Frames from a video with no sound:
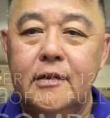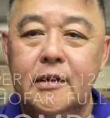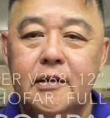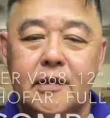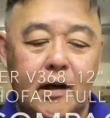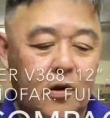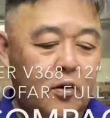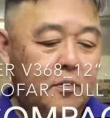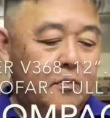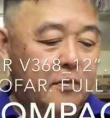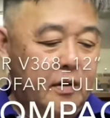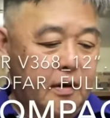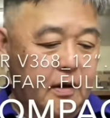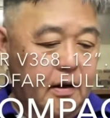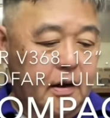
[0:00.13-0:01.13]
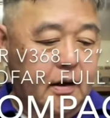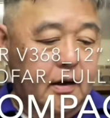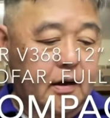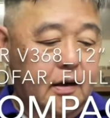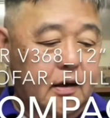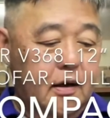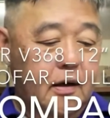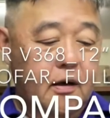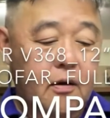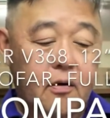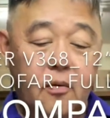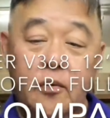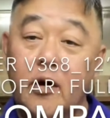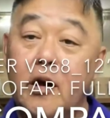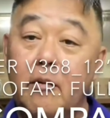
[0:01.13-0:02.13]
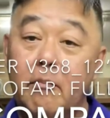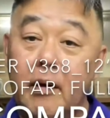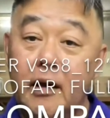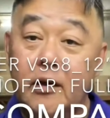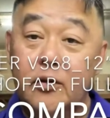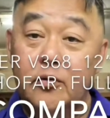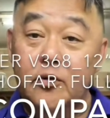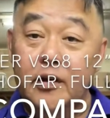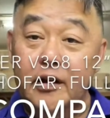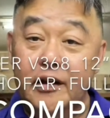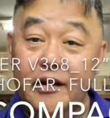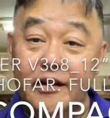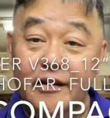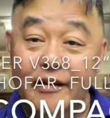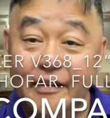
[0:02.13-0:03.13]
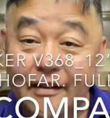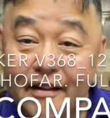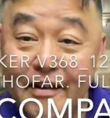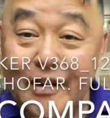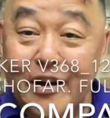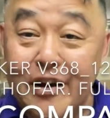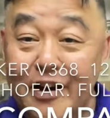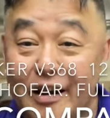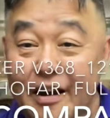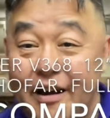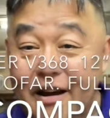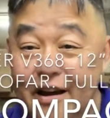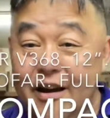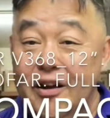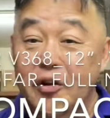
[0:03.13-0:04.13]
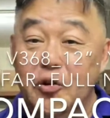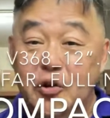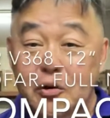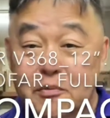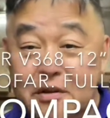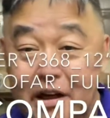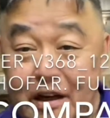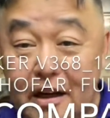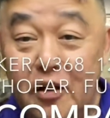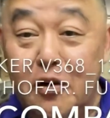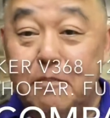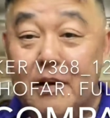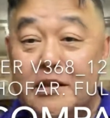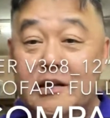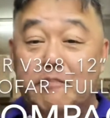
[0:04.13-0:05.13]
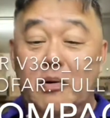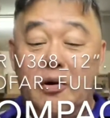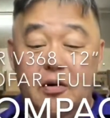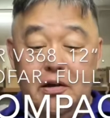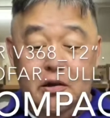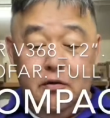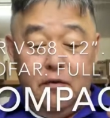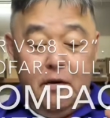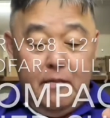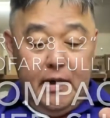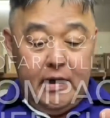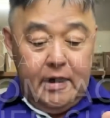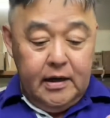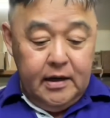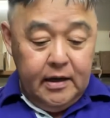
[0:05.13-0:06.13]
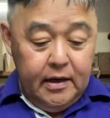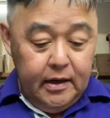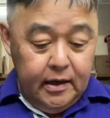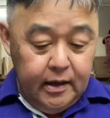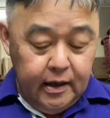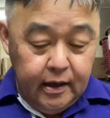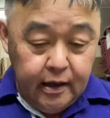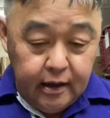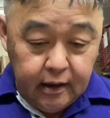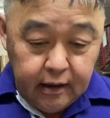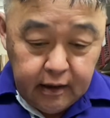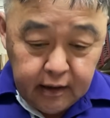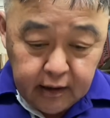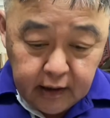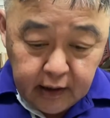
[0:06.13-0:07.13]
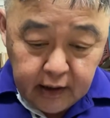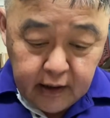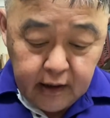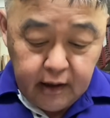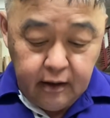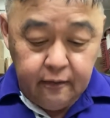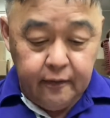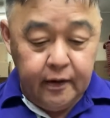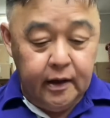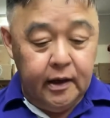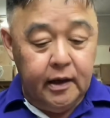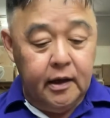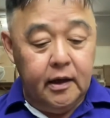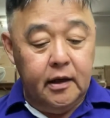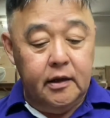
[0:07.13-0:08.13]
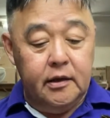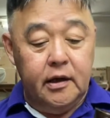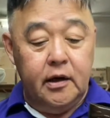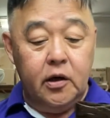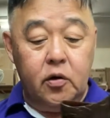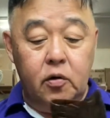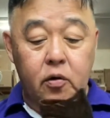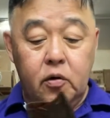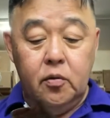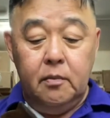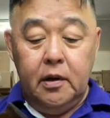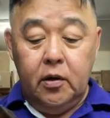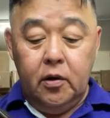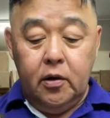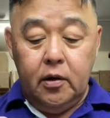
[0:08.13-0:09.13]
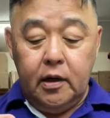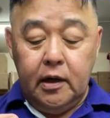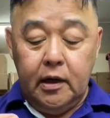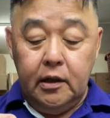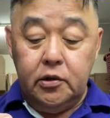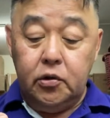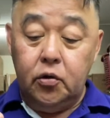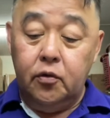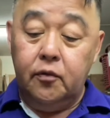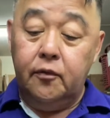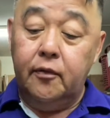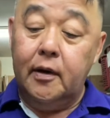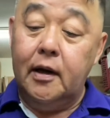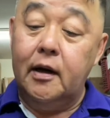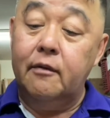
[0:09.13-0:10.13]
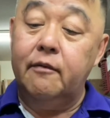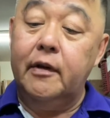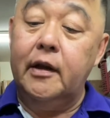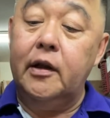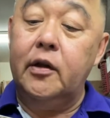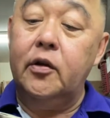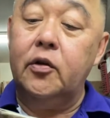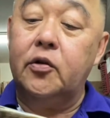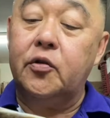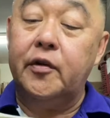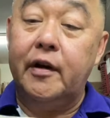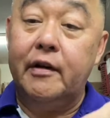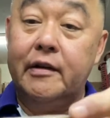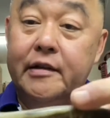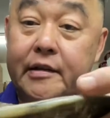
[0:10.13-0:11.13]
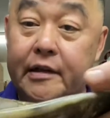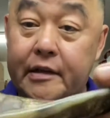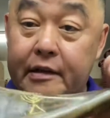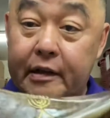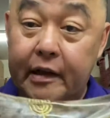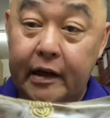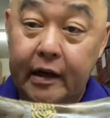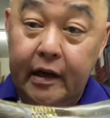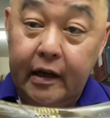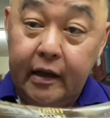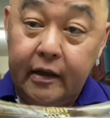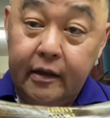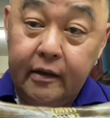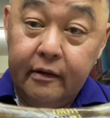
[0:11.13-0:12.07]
Shalom and uh, welcome back to the YouTube channel of Pastor Paul Shofar and here I have a Jericho Menorah Shofar video 368